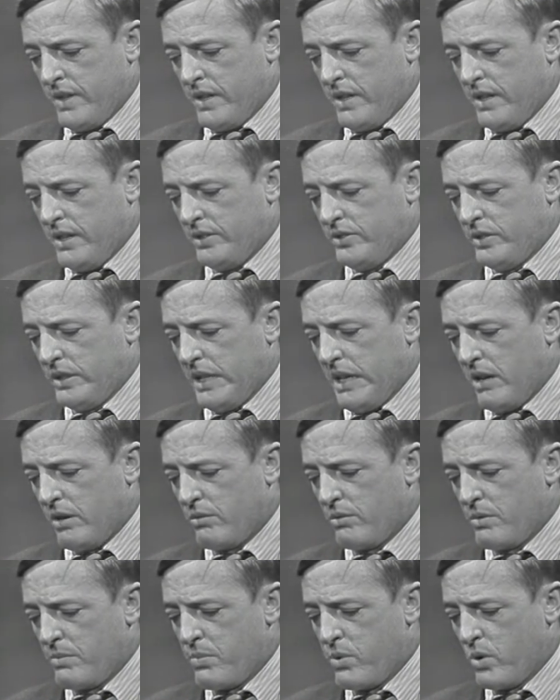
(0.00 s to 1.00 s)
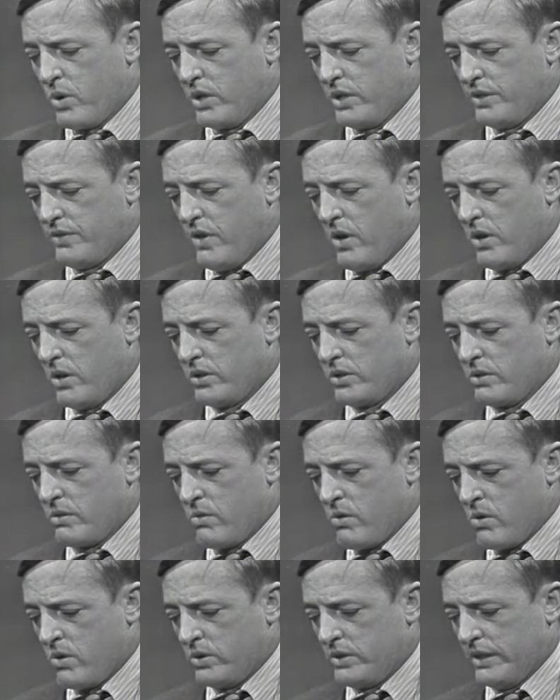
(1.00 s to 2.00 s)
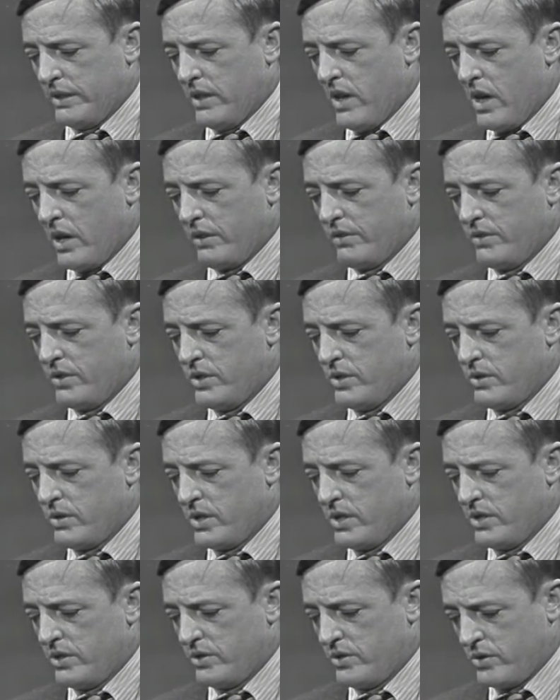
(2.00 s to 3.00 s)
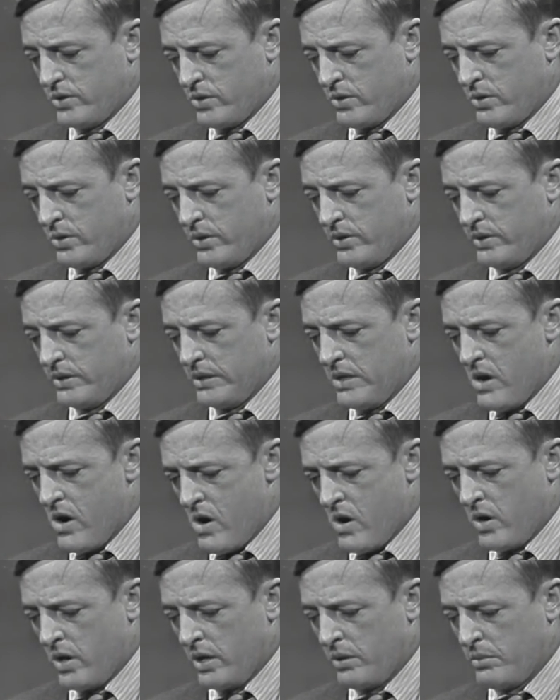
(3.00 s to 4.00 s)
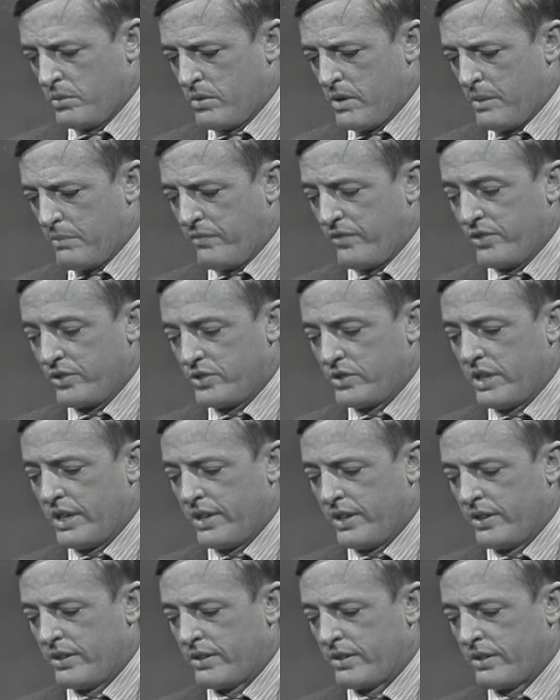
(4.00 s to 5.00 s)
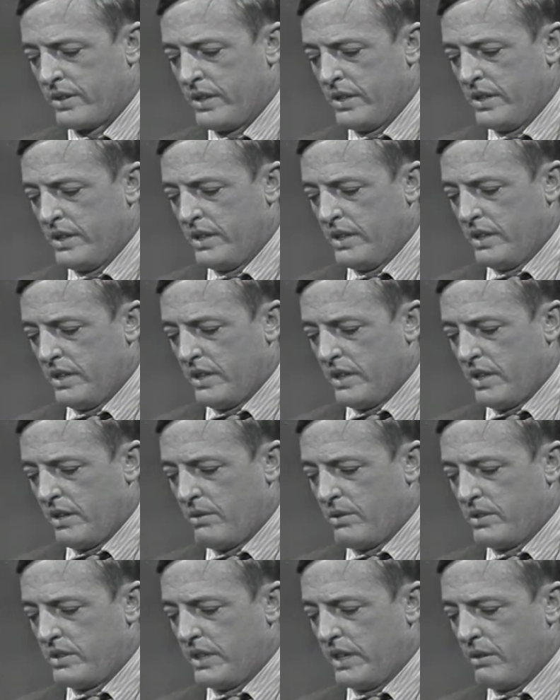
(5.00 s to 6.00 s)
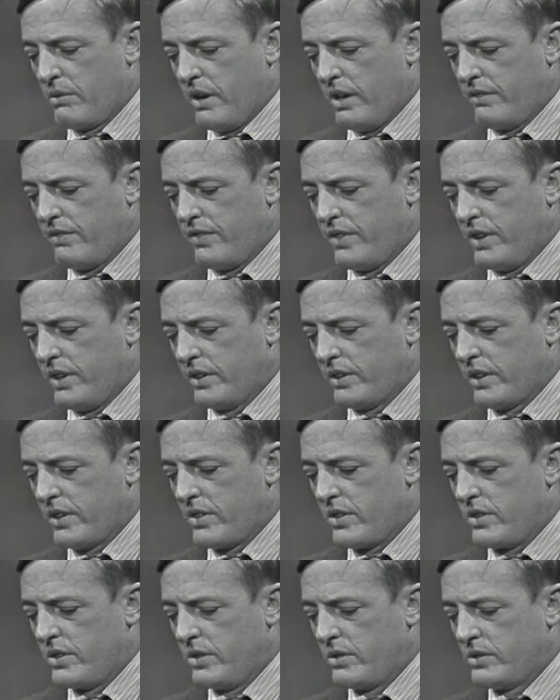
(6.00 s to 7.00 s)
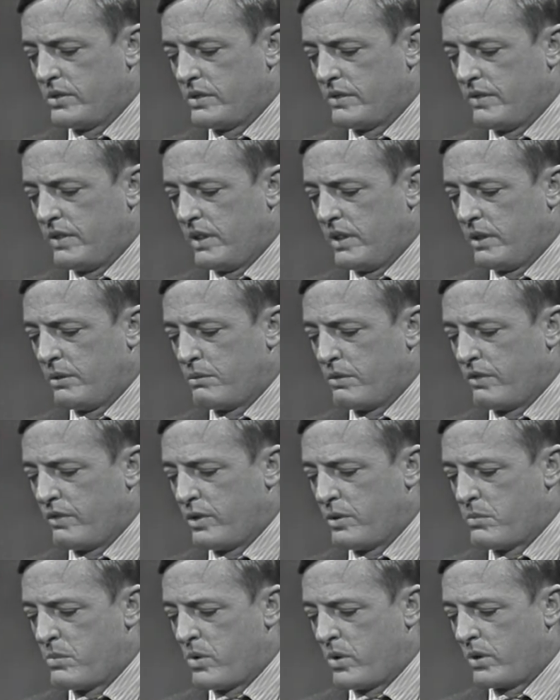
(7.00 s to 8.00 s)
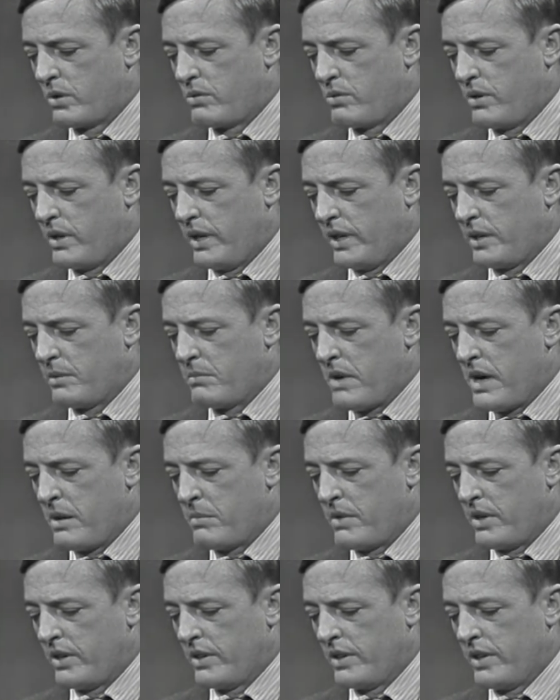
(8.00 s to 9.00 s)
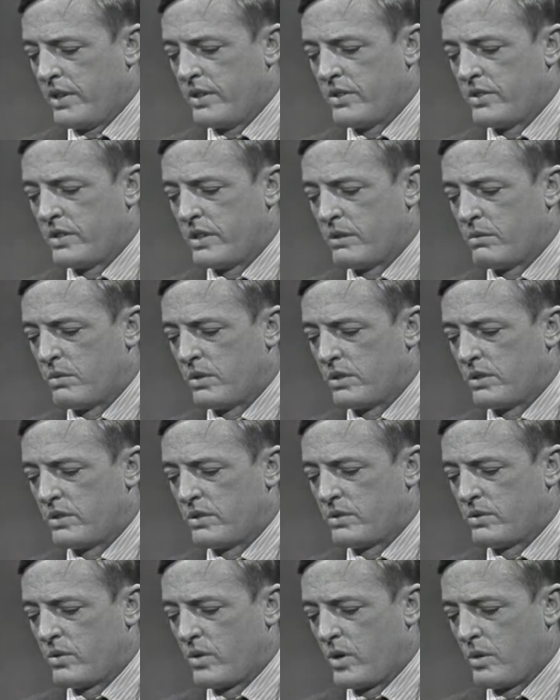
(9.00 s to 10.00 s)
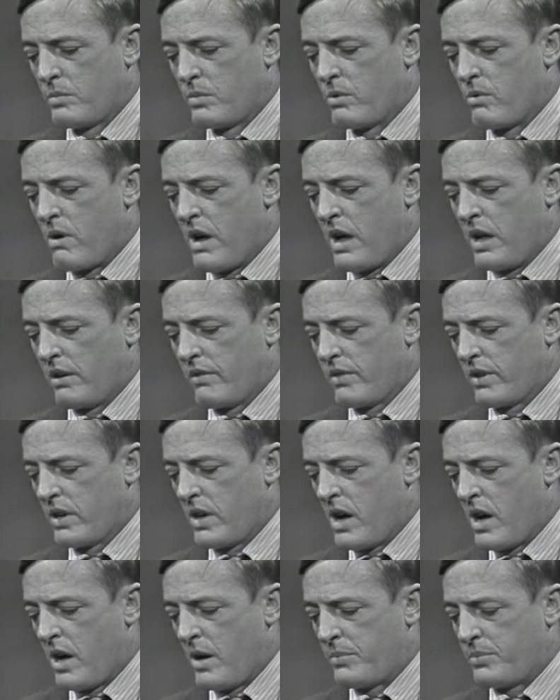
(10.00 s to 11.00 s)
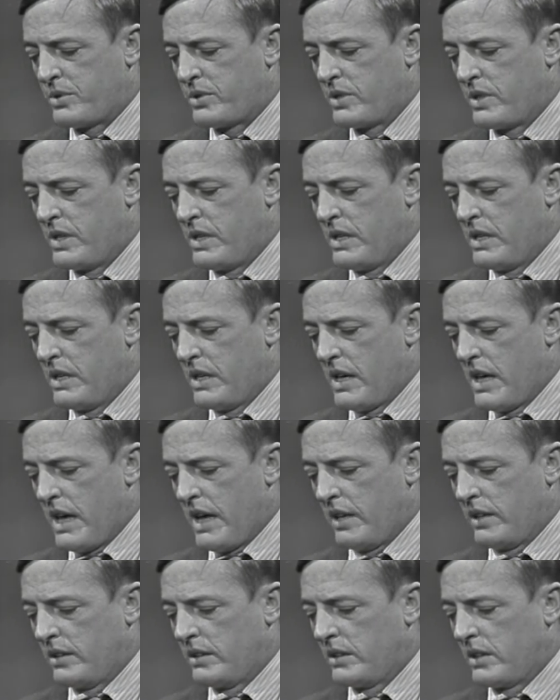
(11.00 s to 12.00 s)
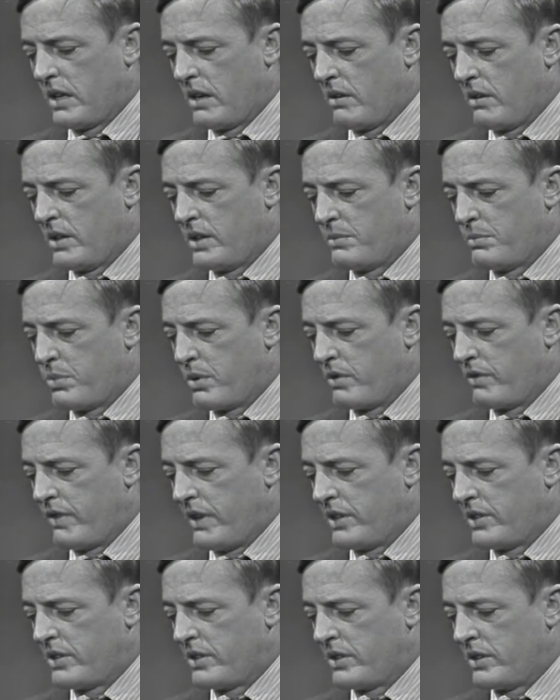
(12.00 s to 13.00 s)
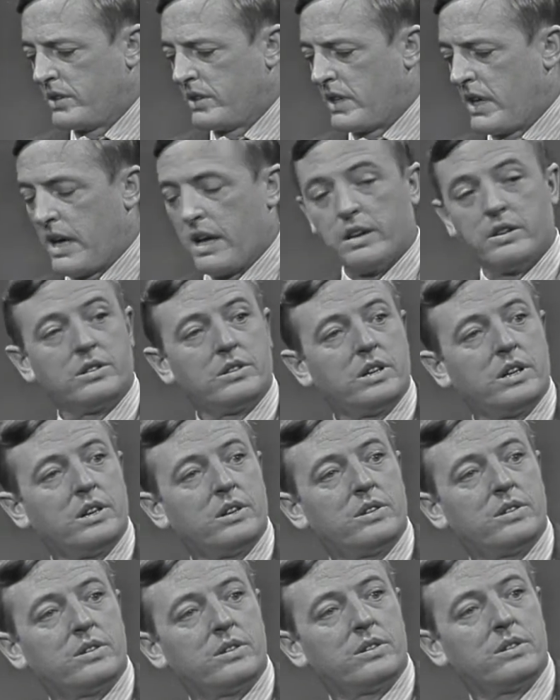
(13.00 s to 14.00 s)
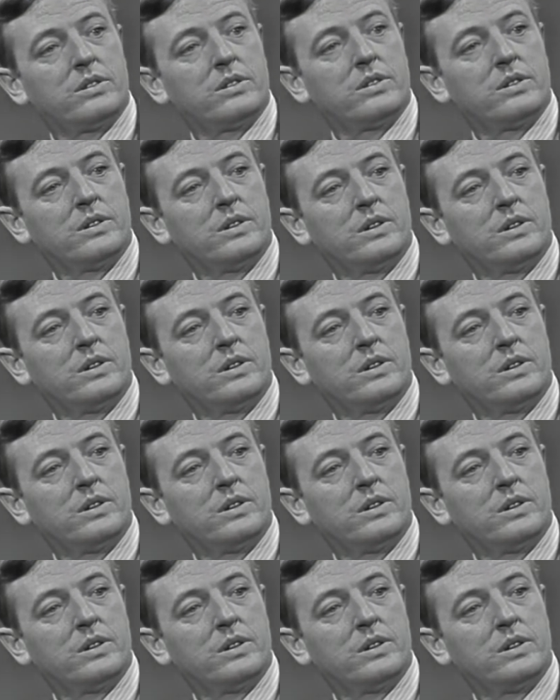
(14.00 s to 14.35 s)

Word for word: uh, sent out a report as follows quotes a lot of jewish stores in harlem are up for sale there is a great fear that the new civilian review board created by mayor lindsay will destroy morale of the cops and encourage professional agitation